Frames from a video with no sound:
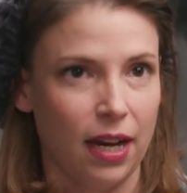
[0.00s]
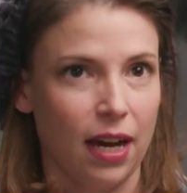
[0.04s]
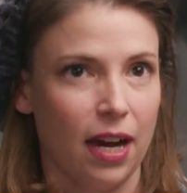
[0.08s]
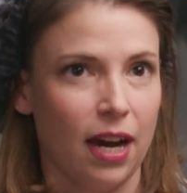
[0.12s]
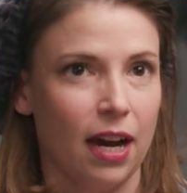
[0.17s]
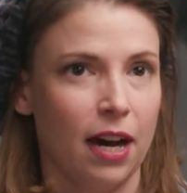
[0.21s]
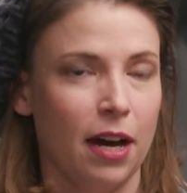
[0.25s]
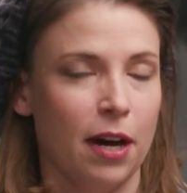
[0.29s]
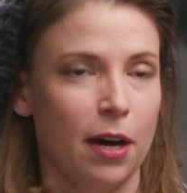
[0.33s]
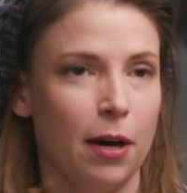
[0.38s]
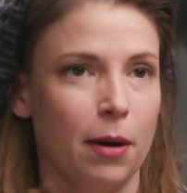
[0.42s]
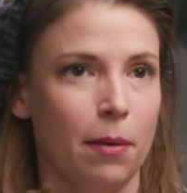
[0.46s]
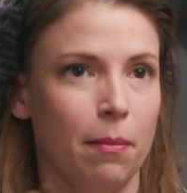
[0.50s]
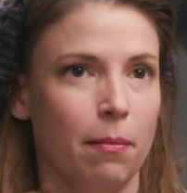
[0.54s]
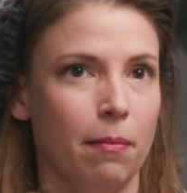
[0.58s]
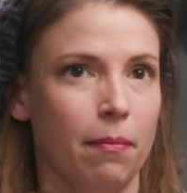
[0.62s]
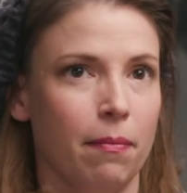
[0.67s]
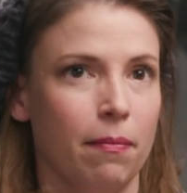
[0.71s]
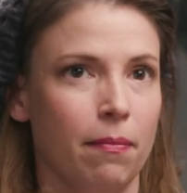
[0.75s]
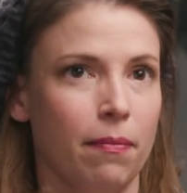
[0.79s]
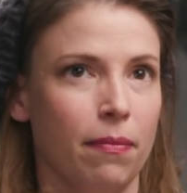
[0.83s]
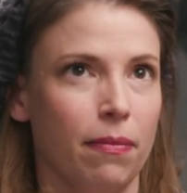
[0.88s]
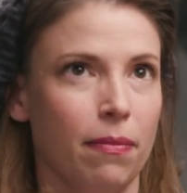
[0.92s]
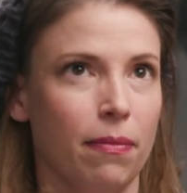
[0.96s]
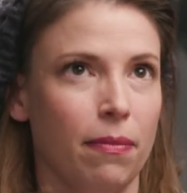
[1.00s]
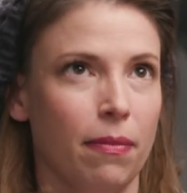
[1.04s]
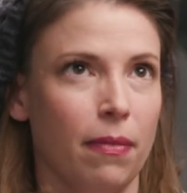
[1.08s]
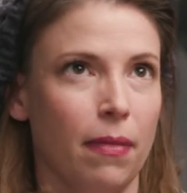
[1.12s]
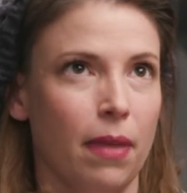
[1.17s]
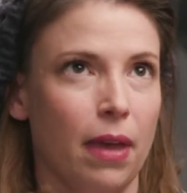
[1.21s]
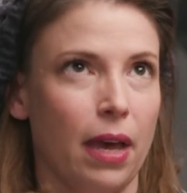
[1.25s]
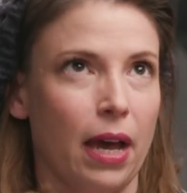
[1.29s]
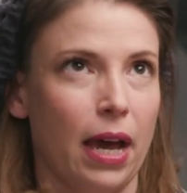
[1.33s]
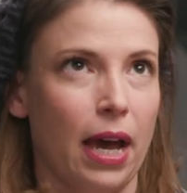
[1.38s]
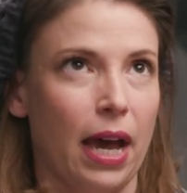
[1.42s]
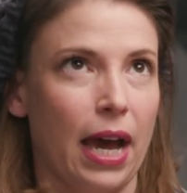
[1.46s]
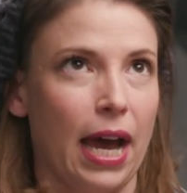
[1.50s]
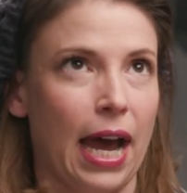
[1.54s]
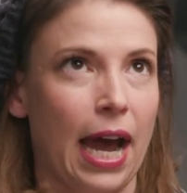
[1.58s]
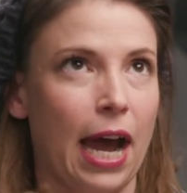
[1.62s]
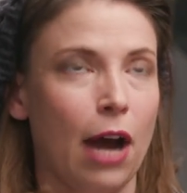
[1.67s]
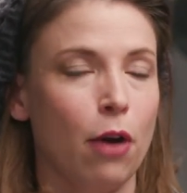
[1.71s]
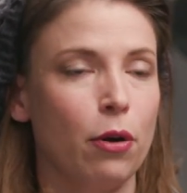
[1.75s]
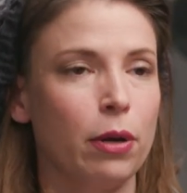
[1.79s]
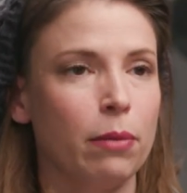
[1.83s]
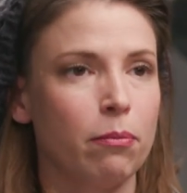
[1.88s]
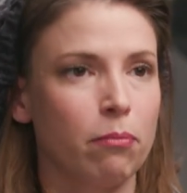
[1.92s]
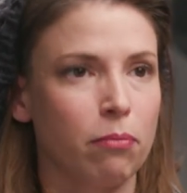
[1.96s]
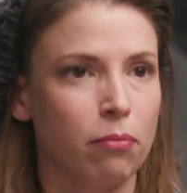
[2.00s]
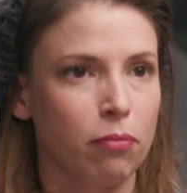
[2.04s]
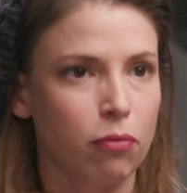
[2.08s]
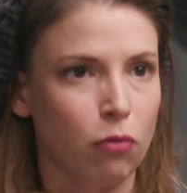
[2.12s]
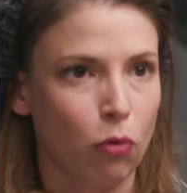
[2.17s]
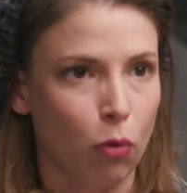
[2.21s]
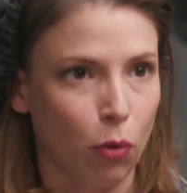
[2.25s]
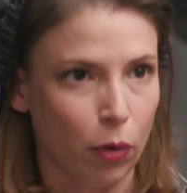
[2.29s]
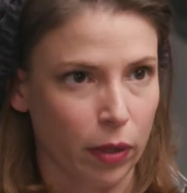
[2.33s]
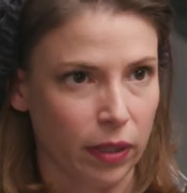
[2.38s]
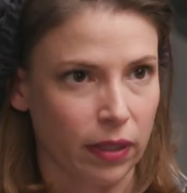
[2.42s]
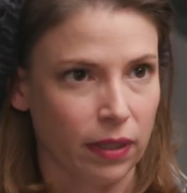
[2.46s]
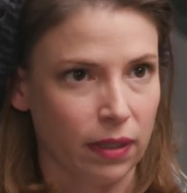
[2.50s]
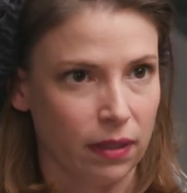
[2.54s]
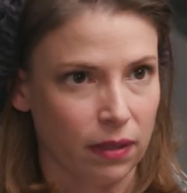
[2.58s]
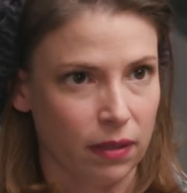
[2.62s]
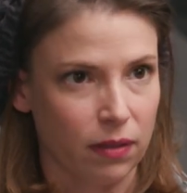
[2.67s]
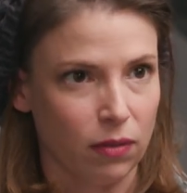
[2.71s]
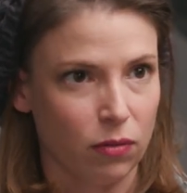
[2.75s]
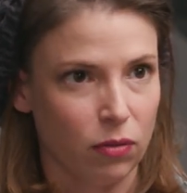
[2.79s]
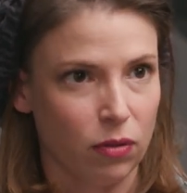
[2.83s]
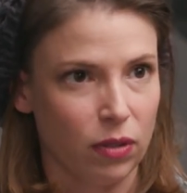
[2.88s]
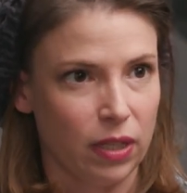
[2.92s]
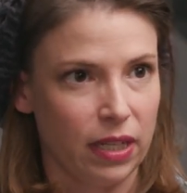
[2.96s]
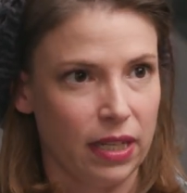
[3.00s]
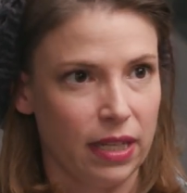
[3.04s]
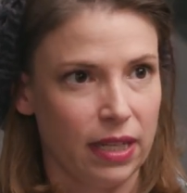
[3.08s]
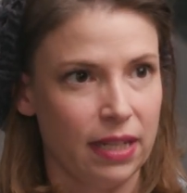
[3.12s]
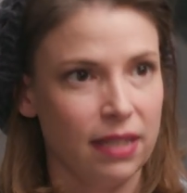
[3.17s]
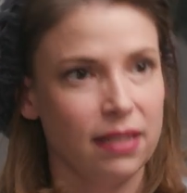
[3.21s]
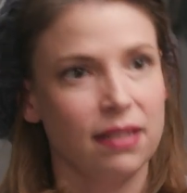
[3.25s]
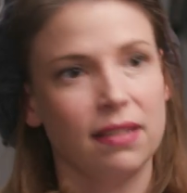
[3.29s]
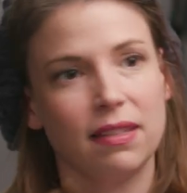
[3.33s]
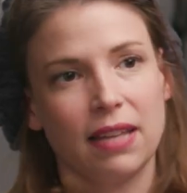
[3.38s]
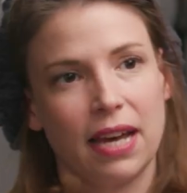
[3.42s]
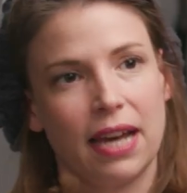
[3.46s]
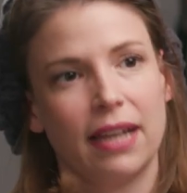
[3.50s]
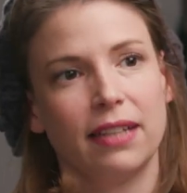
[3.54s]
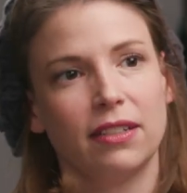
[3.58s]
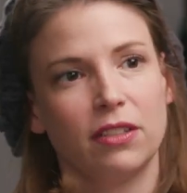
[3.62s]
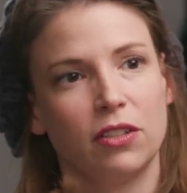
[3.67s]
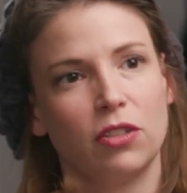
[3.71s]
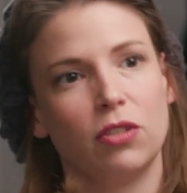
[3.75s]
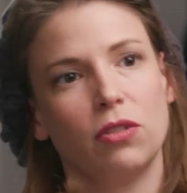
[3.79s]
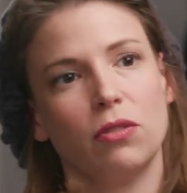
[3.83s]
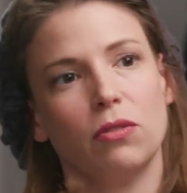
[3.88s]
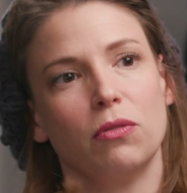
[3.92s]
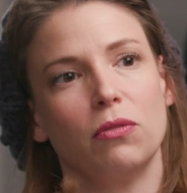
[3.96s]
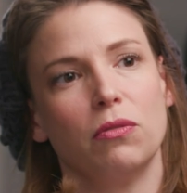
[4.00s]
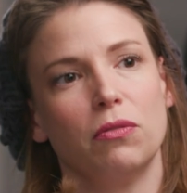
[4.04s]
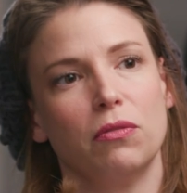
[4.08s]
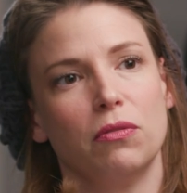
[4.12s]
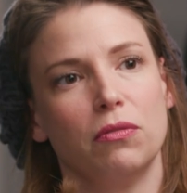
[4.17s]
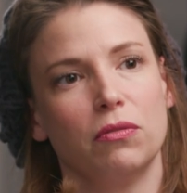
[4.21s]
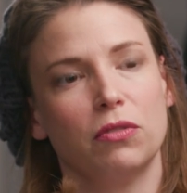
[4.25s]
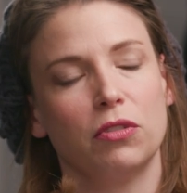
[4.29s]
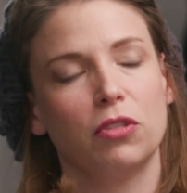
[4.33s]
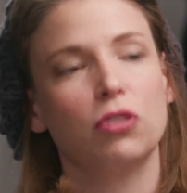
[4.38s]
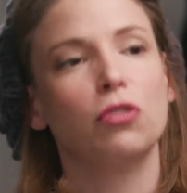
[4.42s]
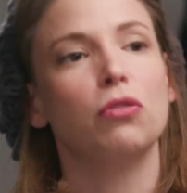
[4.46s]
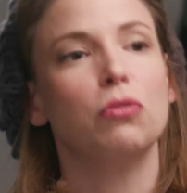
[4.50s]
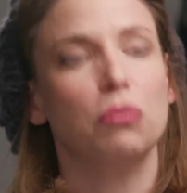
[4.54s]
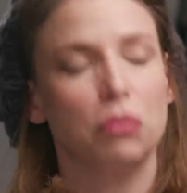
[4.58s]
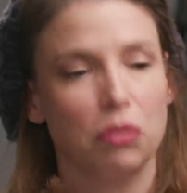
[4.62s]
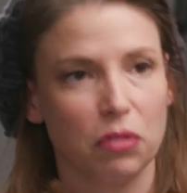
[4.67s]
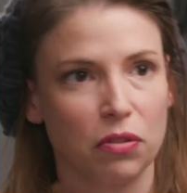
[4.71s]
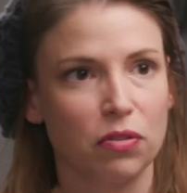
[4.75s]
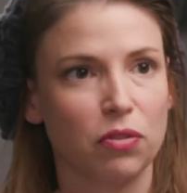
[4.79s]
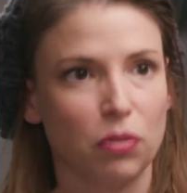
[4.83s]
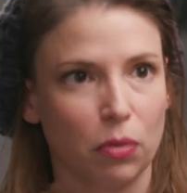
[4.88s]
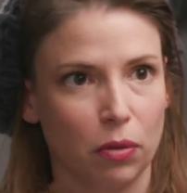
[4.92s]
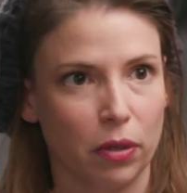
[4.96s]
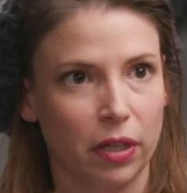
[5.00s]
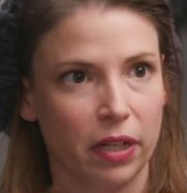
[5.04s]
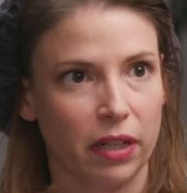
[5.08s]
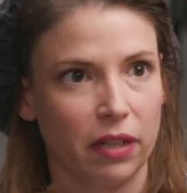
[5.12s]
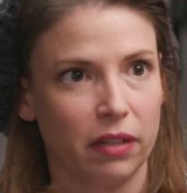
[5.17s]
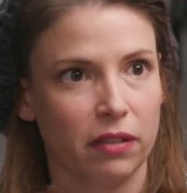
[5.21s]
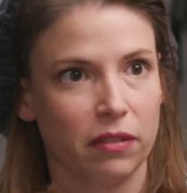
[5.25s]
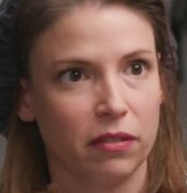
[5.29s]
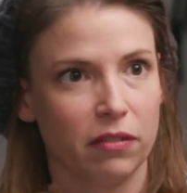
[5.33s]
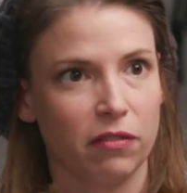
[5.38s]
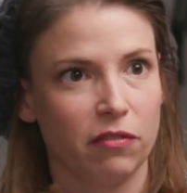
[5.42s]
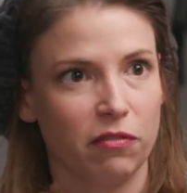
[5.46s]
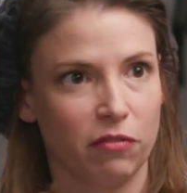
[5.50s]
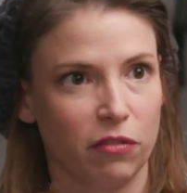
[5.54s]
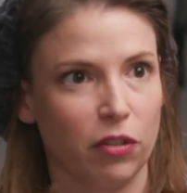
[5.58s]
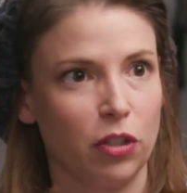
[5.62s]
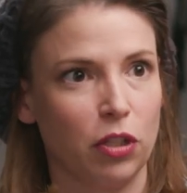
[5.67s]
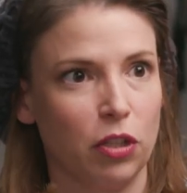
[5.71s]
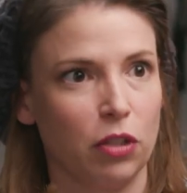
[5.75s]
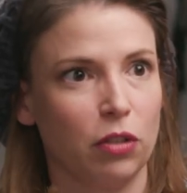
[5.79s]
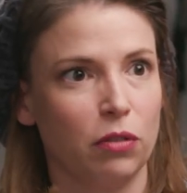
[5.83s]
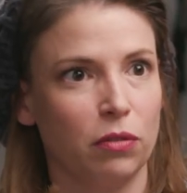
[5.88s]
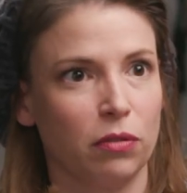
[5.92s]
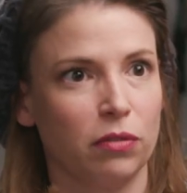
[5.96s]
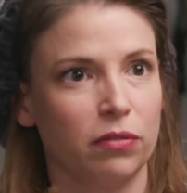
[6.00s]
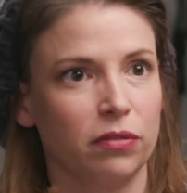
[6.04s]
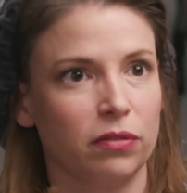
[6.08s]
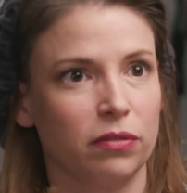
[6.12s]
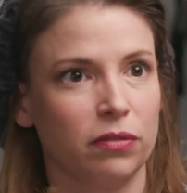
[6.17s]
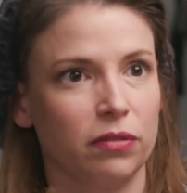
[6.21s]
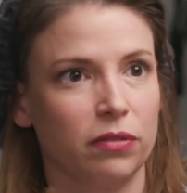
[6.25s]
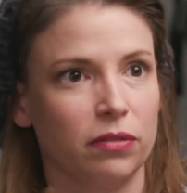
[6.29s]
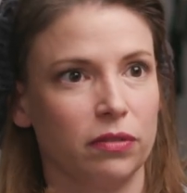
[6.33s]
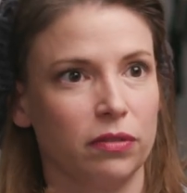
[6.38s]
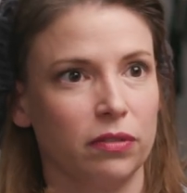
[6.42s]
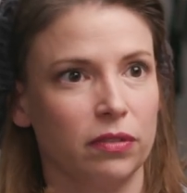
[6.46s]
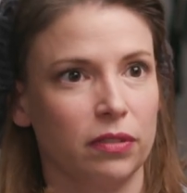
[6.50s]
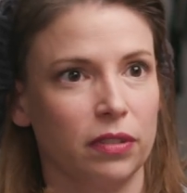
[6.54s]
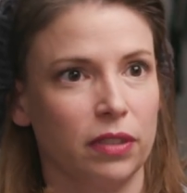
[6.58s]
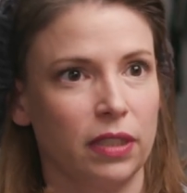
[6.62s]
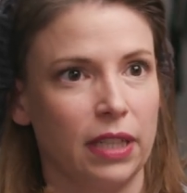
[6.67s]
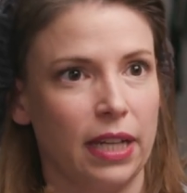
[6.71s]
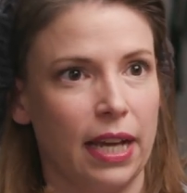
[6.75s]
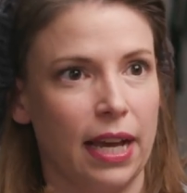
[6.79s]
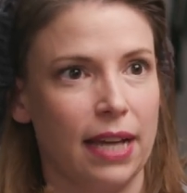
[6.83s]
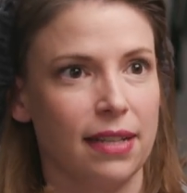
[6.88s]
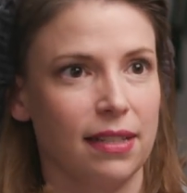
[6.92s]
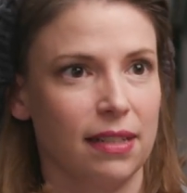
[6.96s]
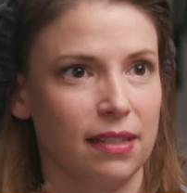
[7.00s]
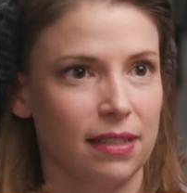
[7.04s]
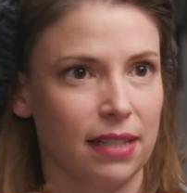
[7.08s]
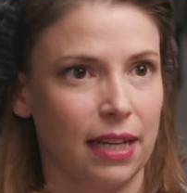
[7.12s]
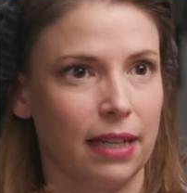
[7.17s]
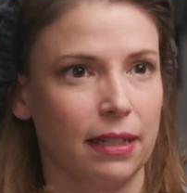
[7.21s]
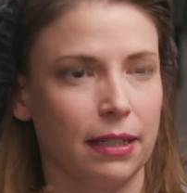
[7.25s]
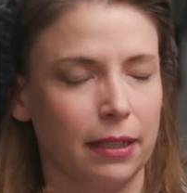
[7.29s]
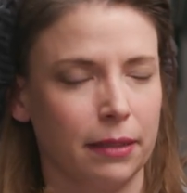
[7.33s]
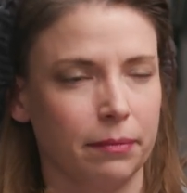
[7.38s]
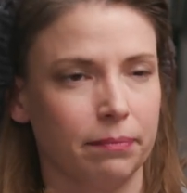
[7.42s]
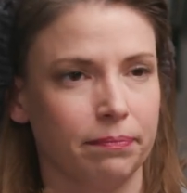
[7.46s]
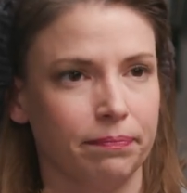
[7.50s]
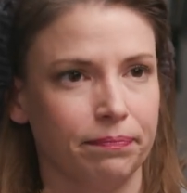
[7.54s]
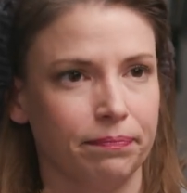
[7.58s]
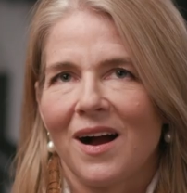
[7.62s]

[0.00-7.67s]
How important is that to the story for you as a setting?